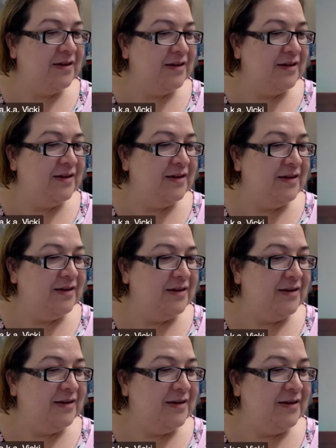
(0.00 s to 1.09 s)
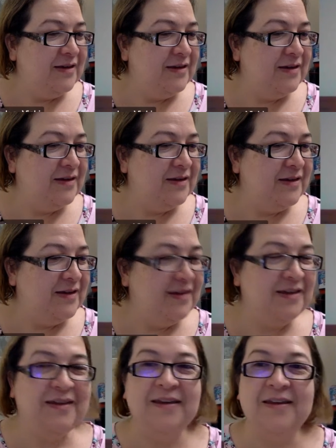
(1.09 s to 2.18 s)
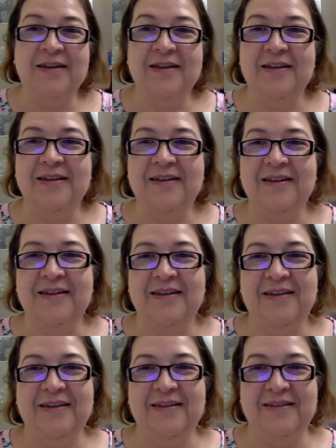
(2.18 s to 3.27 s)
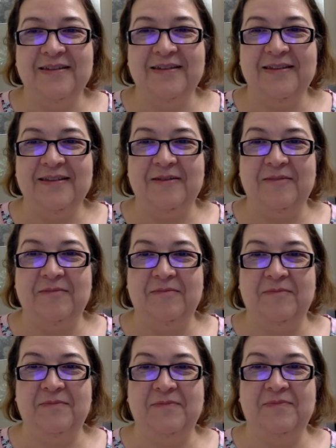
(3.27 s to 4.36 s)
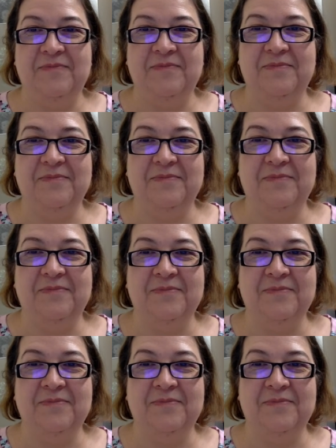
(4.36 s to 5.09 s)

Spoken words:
This person isn't speaking.